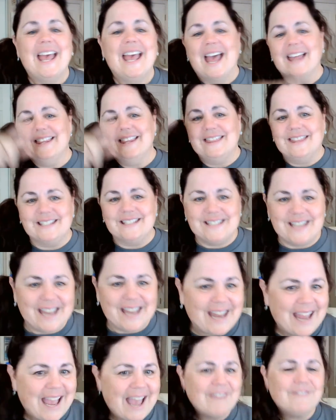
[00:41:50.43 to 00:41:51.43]
And then the
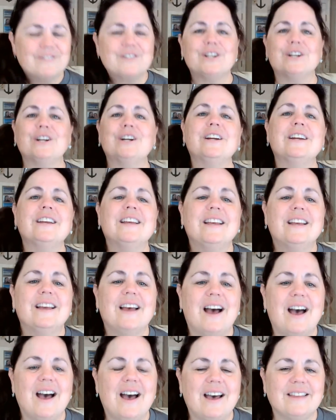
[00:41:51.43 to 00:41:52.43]
day after
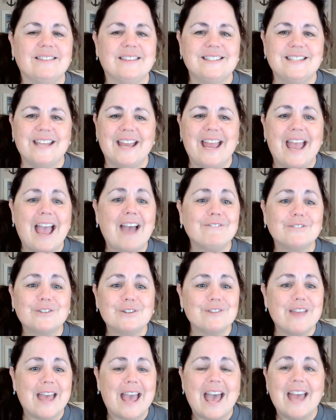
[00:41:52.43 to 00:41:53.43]

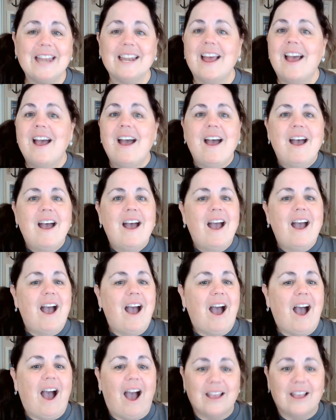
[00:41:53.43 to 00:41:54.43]
that,
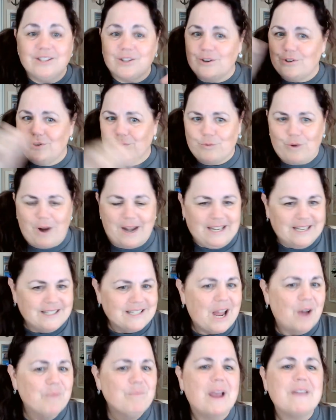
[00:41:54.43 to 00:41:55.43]
I started writing
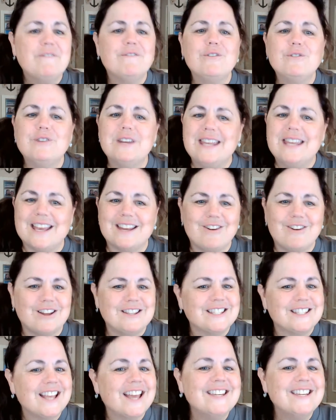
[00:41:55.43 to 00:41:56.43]
down my food again on
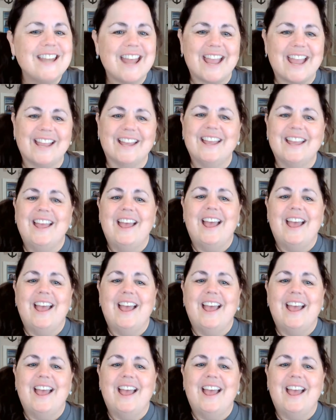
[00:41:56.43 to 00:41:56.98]
Sunday.